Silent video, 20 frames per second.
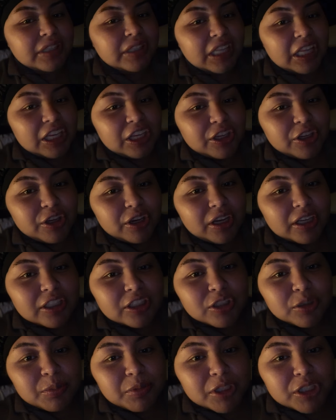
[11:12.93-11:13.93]
Thank you guys
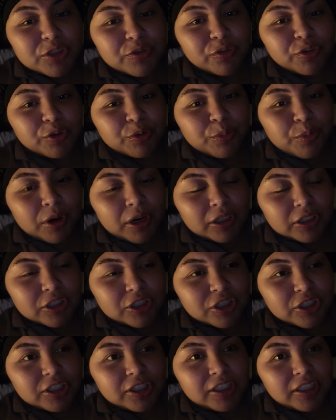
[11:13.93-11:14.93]
so much for
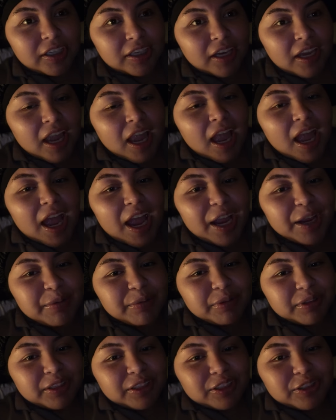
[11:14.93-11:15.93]
watching. I
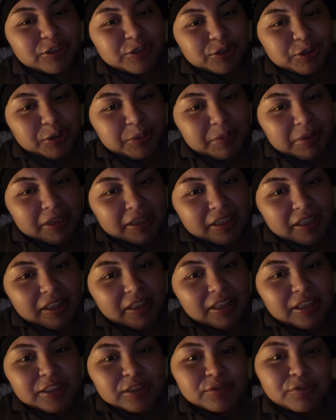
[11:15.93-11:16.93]
really enjoy making
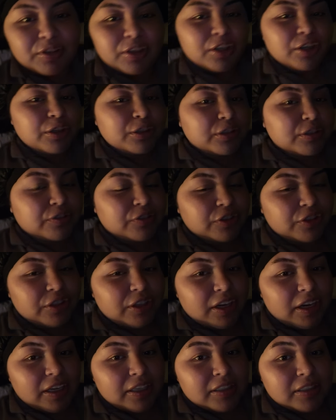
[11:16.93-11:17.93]
these videos for you
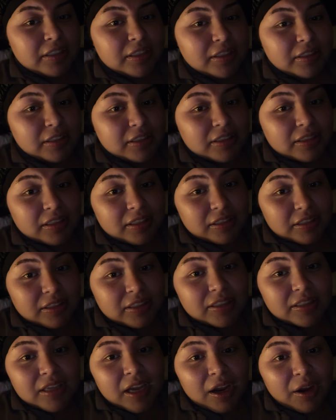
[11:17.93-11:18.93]
guys because this
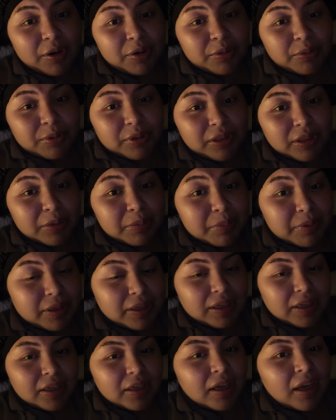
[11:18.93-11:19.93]
is how it really
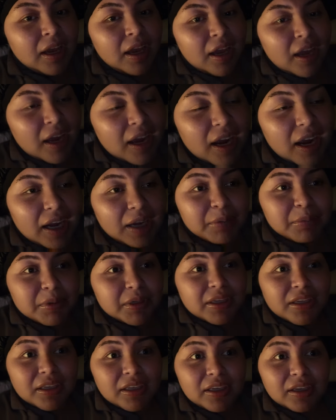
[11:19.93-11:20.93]
be. I
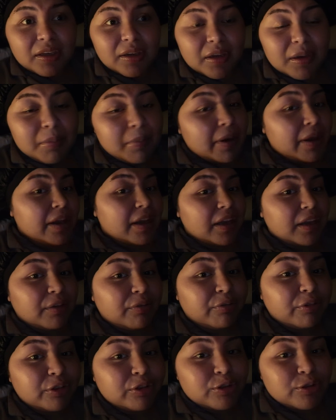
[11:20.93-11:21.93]
be MIA
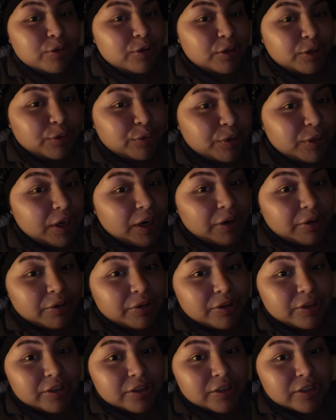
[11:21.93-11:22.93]
for two to three
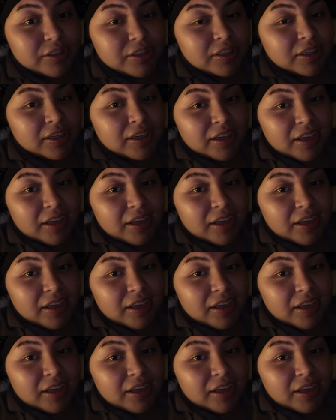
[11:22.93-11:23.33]
hours